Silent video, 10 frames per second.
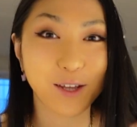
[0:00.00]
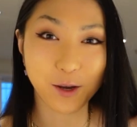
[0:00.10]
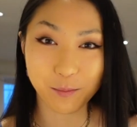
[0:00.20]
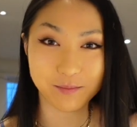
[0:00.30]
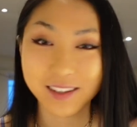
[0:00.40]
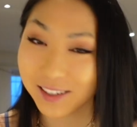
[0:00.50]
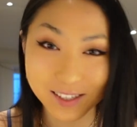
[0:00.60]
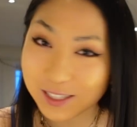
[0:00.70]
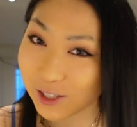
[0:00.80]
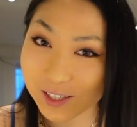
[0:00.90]
Yup, this
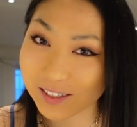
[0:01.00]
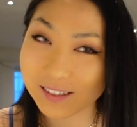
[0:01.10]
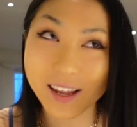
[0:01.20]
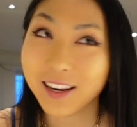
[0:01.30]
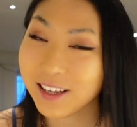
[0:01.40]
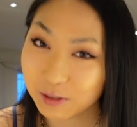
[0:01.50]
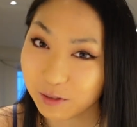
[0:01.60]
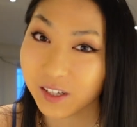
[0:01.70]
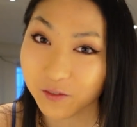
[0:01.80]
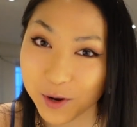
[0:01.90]
isn't just any sort
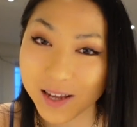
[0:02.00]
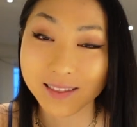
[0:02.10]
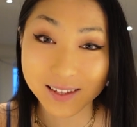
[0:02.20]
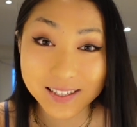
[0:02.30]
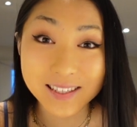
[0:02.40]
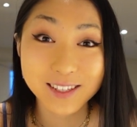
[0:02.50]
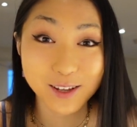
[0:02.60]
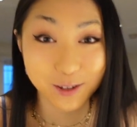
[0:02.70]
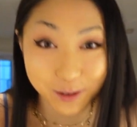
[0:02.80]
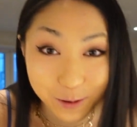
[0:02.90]
of giveaway. This
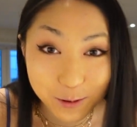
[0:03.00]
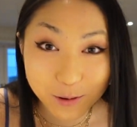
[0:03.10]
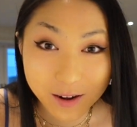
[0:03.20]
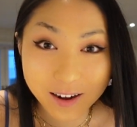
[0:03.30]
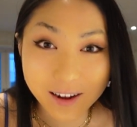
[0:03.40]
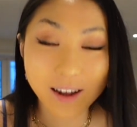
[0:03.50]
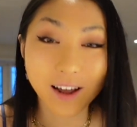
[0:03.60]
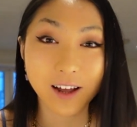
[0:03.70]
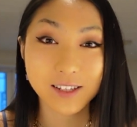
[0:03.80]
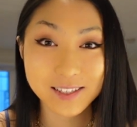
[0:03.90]
is you
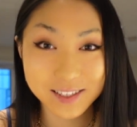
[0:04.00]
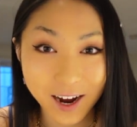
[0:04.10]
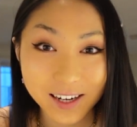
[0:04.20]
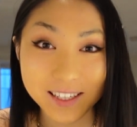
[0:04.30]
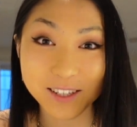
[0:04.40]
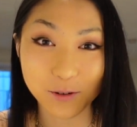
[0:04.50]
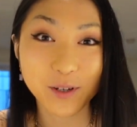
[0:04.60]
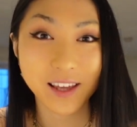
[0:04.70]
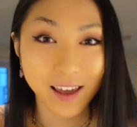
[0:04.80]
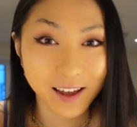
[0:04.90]
starting your
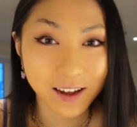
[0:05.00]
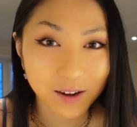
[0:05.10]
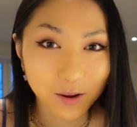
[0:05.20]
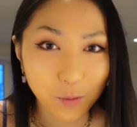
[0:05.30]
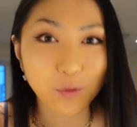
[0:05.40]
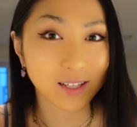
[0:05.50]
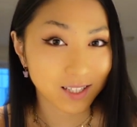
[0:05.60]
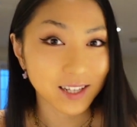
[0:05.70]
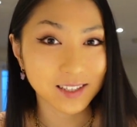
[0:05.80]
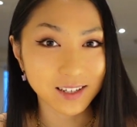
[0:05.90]
year with a
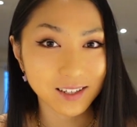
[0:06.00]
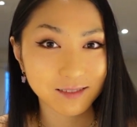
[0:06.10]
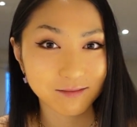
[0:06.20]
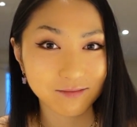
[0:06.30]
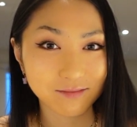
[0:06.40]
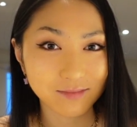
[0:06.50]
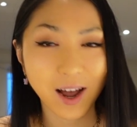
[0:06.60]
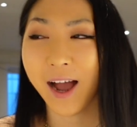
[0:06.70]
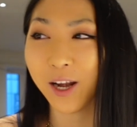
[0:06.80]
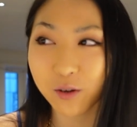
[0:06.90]
Tesla.
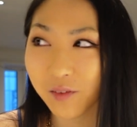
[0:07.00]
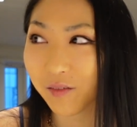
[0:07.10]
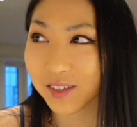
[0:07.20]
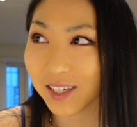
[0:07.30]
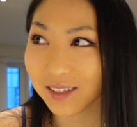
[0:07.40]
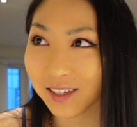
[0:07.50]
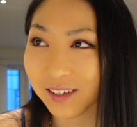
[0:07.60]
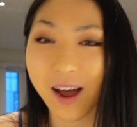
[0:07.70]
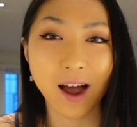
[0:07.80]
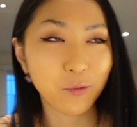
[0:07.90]
I don't even have a
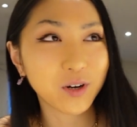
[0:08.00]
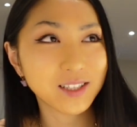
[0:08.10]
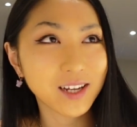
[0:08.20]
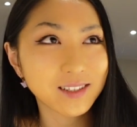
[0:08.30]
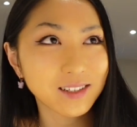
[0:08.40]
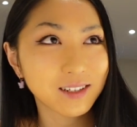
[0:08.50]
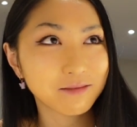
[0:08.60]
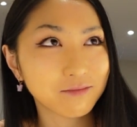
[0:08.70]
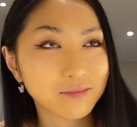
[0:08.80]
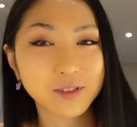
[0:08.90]
Tesla. I want a Tesla.
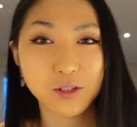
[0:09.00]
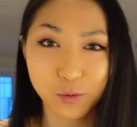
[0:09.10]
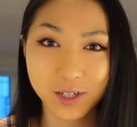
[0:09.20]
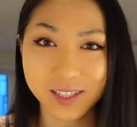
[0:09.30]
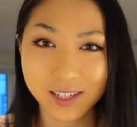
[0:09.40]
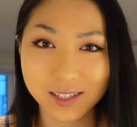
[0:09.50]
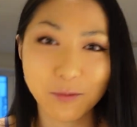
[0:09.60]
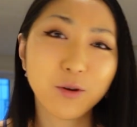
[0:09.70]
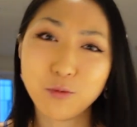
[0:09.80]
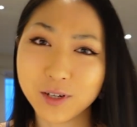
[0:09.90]
You want a Tesla?
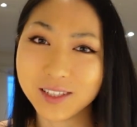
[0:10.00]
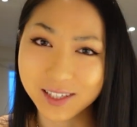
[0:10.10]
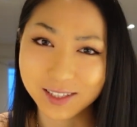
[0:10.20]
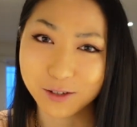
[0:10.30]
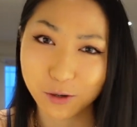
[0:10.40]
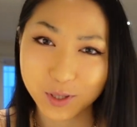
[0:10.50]
We all want a Tesla, don't